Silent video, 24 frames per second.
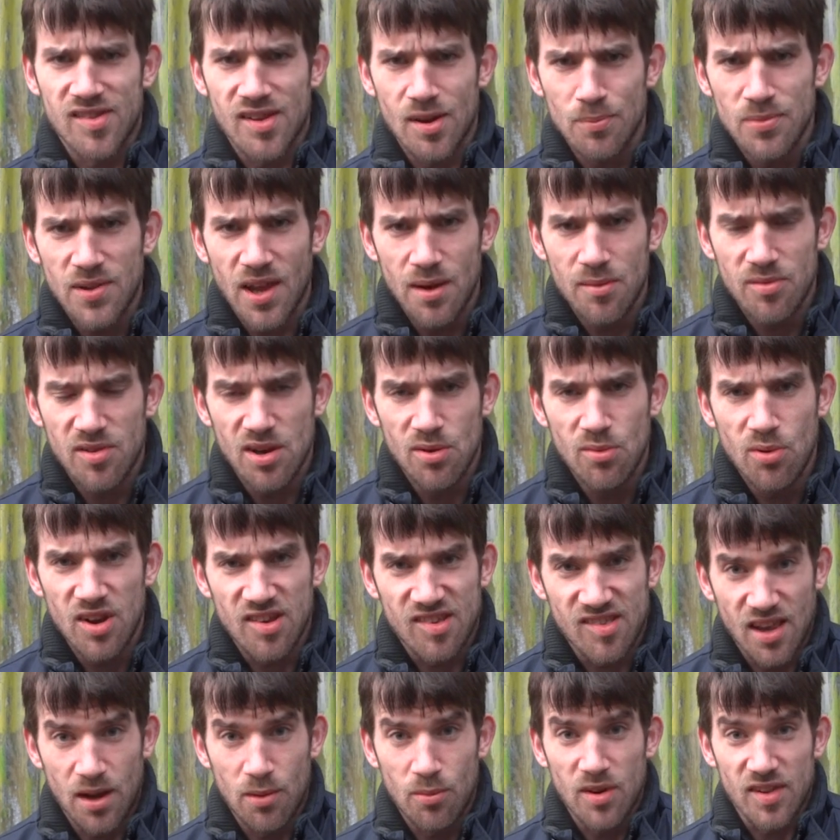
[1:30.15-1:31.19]
Sometimes I
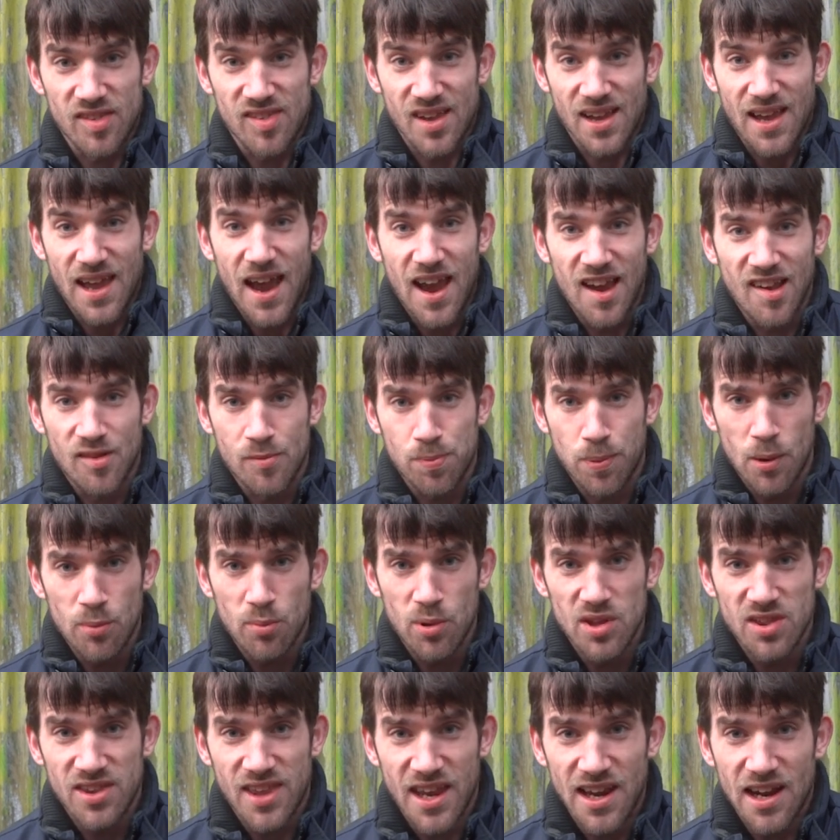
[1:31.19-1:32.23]
wish that was the case, but
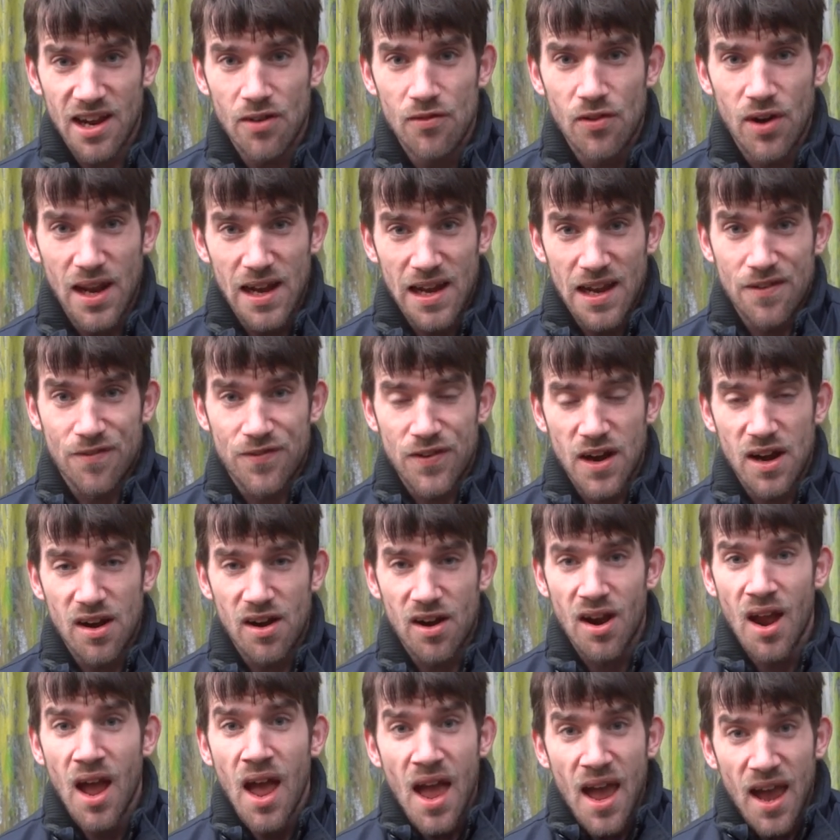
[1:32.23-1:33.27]
one thing I really
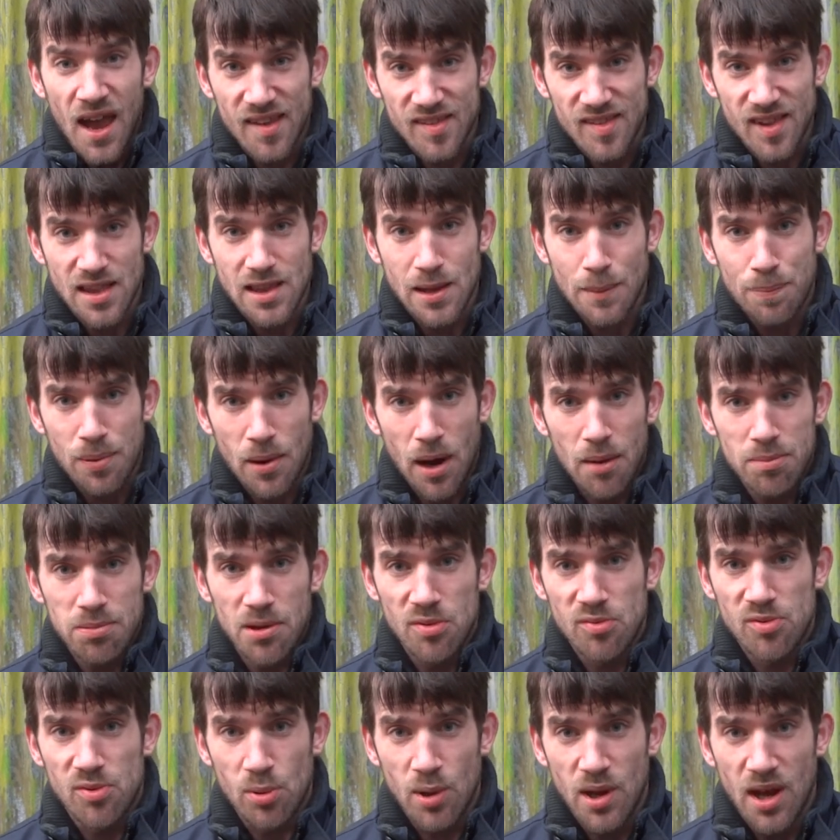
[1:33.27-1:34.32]
fear is that the
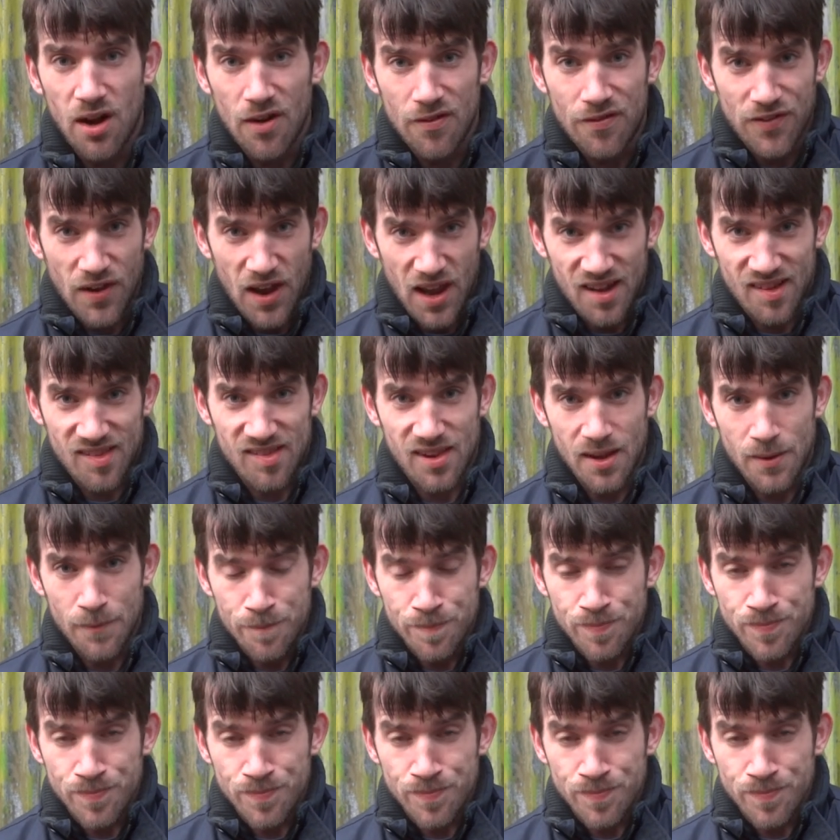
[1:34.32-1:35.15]
problems we all face